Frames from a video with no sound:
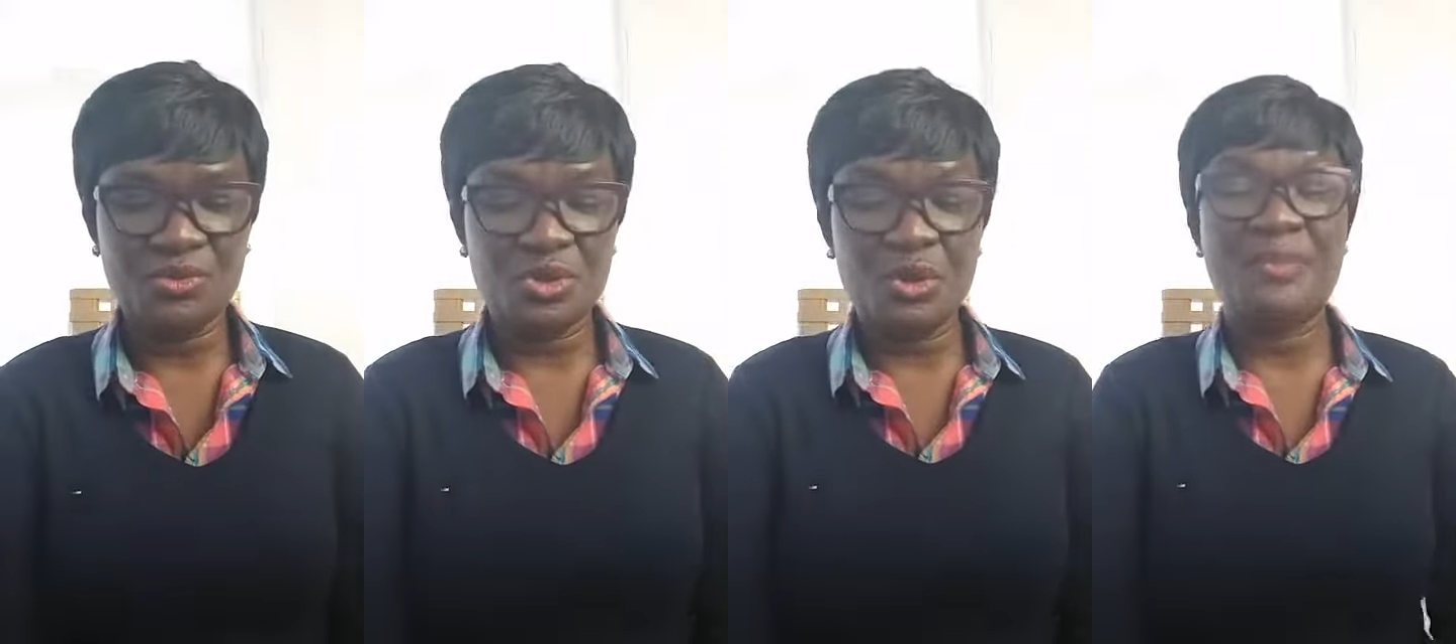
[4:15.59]

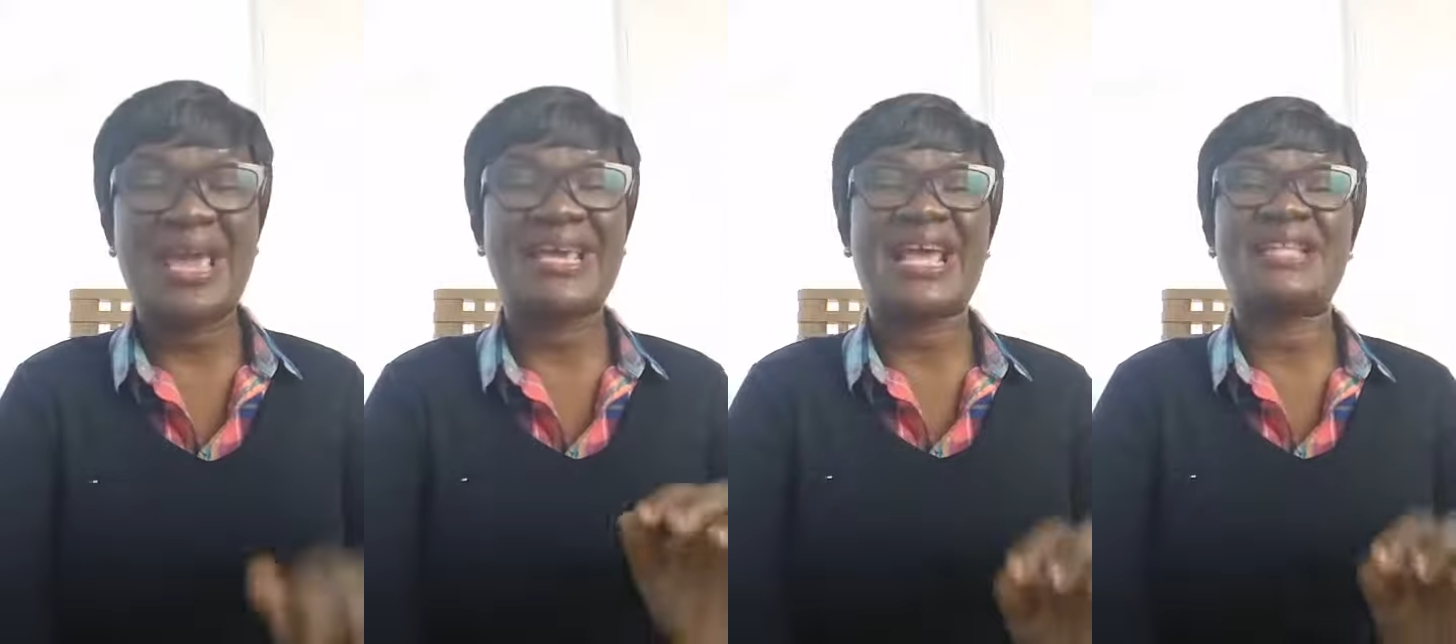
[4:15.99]
You
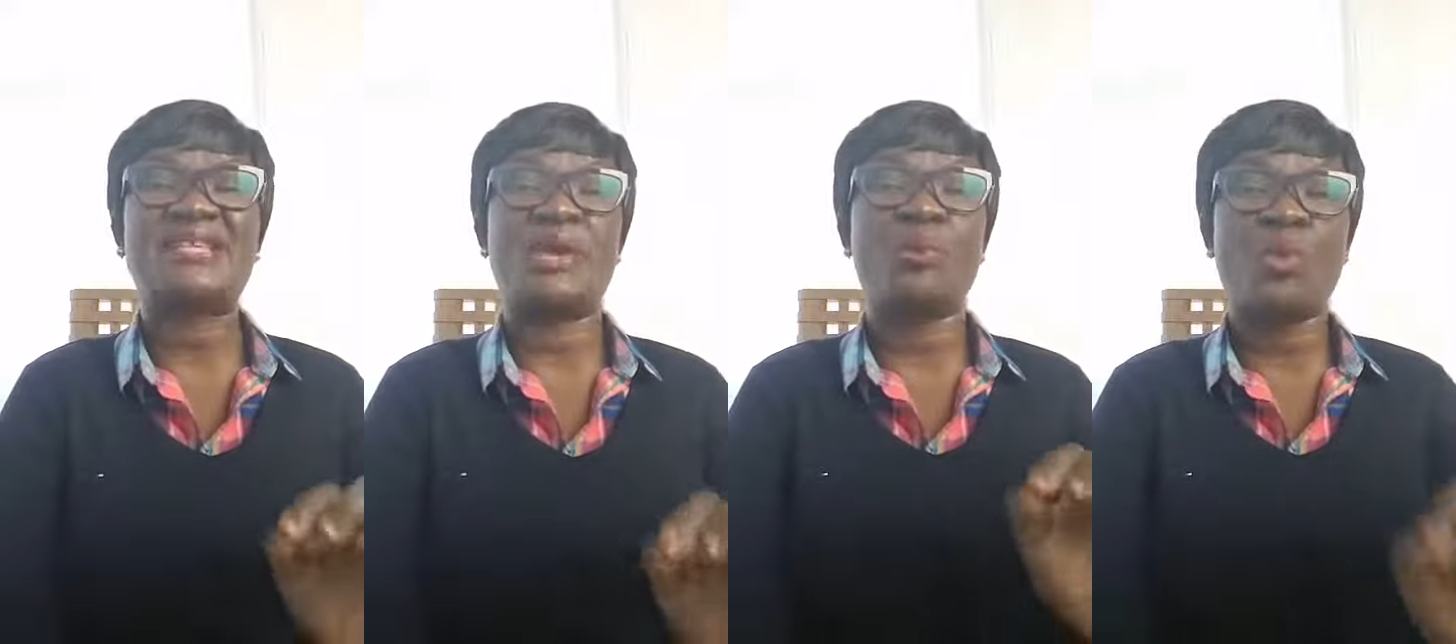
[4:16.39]
may get
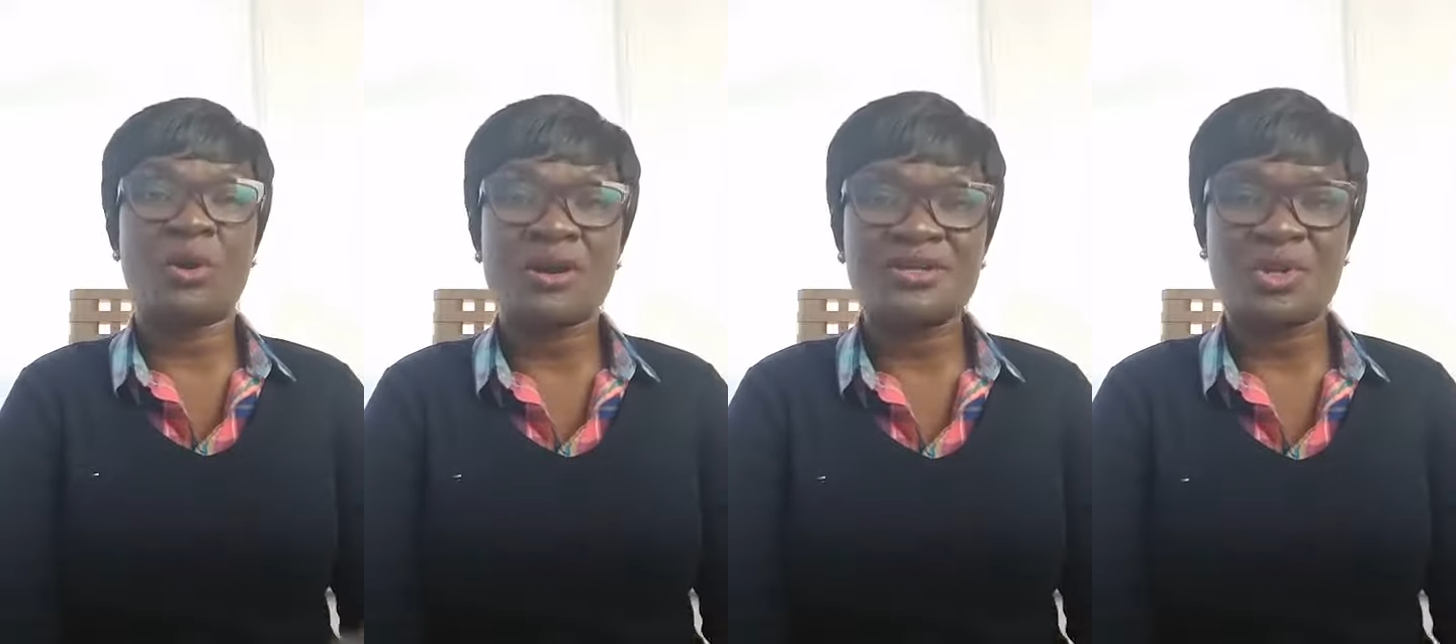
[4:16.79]
a
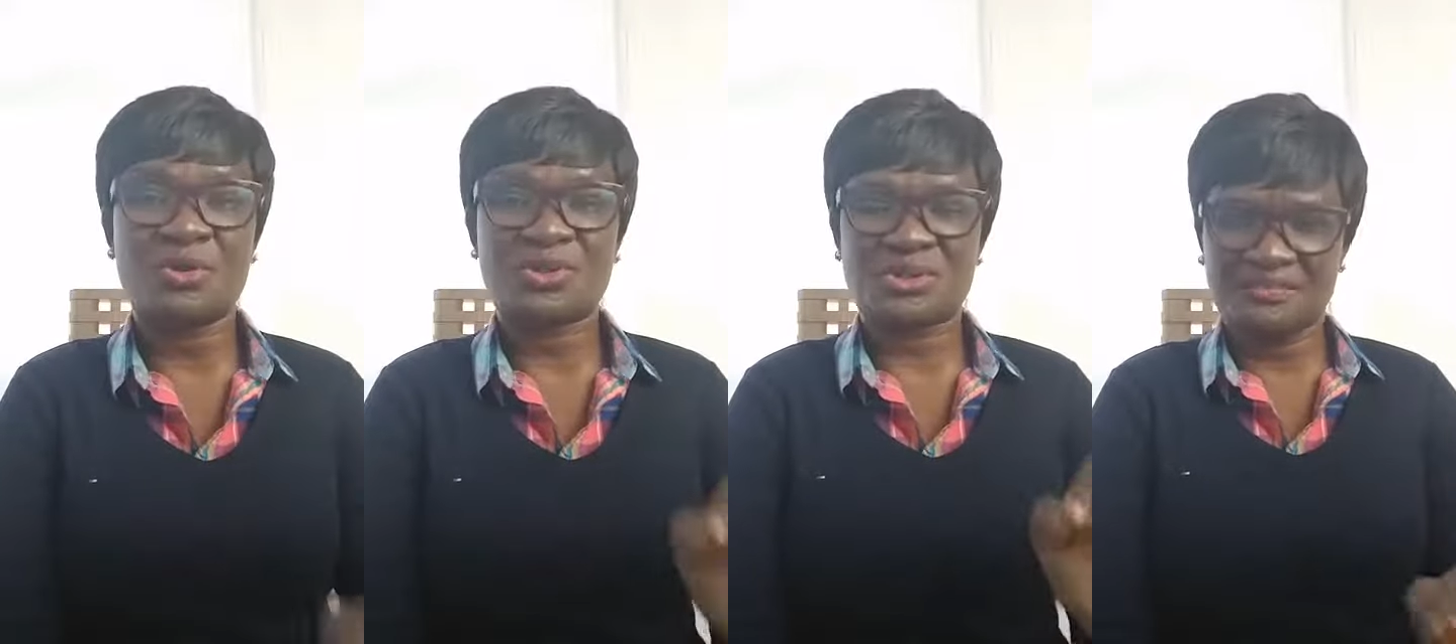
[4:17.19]
word
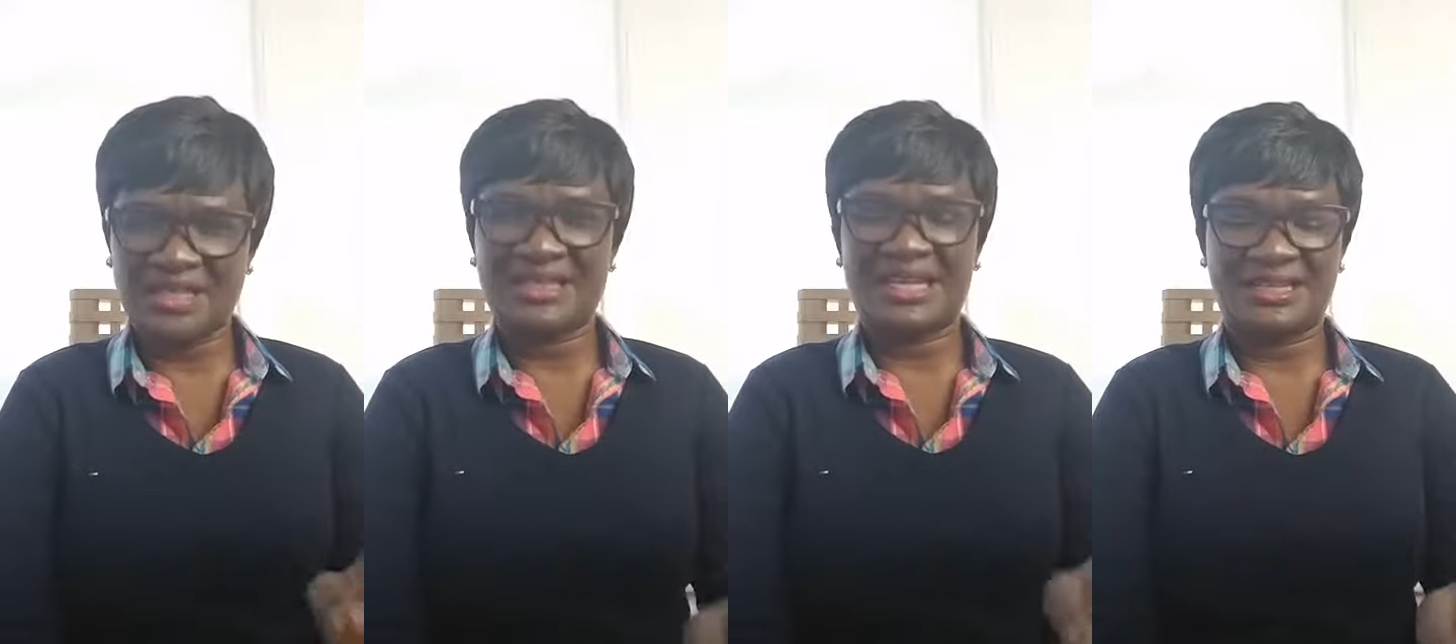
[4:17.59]
or
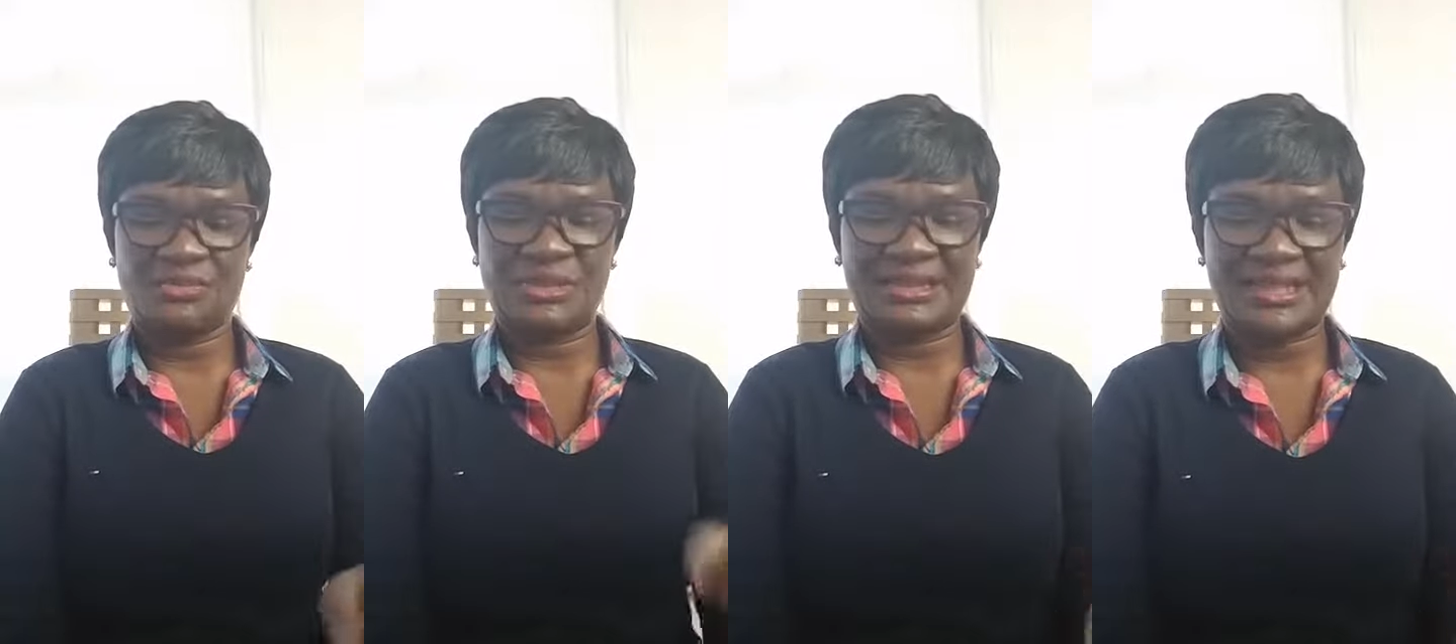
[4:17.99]
something that they
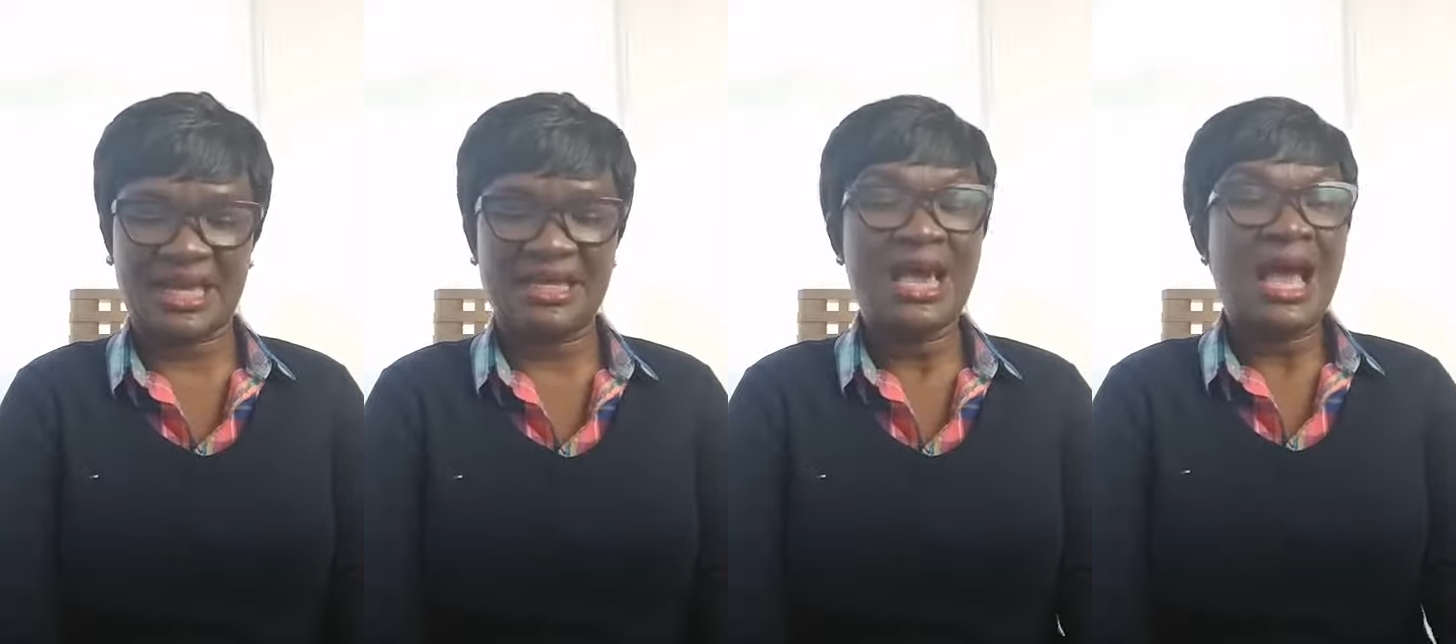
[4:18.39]
will
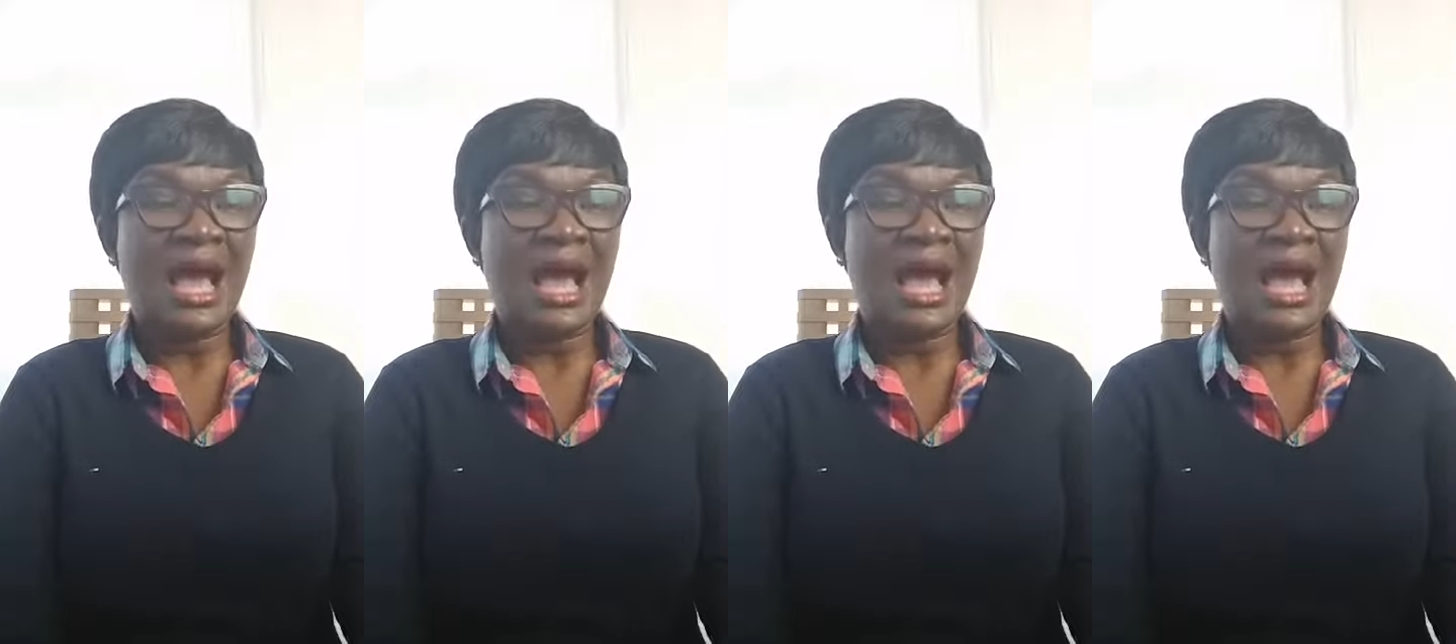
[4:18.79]
say,